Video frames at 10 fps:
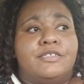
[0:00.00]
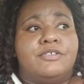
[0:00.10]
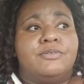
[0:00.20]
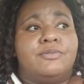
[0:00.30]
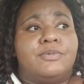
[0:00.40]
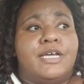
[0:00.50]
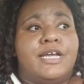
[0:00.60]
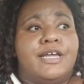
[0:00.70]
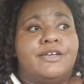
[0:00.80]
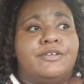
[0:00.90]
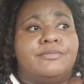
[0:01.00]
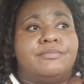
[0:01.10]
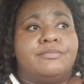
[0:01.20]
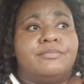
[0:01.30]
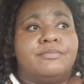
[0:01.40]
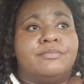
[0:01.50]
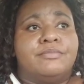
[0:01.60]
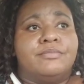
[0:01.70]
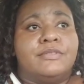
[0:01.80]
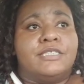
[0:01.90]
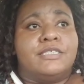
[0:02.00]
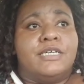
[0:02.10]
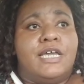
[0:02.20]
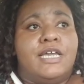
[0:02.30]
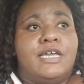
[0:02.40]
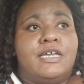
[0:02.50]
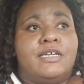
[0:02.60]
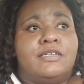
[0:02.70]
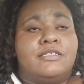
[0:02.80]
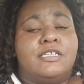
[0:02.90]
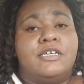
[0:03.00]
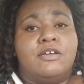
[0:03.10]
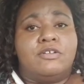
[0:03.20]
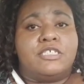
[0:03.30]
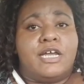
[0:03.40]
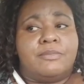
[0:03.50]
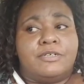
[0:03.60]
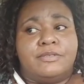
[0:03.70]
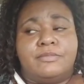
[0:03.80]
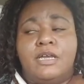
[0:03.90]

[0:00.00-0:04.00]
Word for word: to doing what I got to do. And still on the job hunt.